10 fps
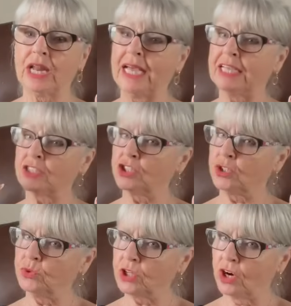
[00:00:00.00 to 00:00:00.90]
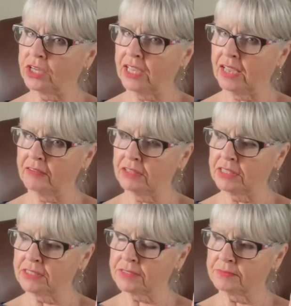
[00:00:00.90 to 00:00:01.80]
I had two dark
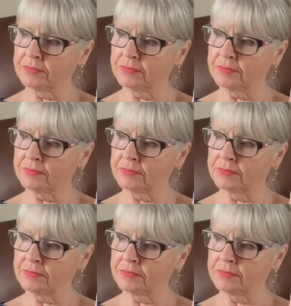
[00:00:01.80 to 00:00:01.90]
areas.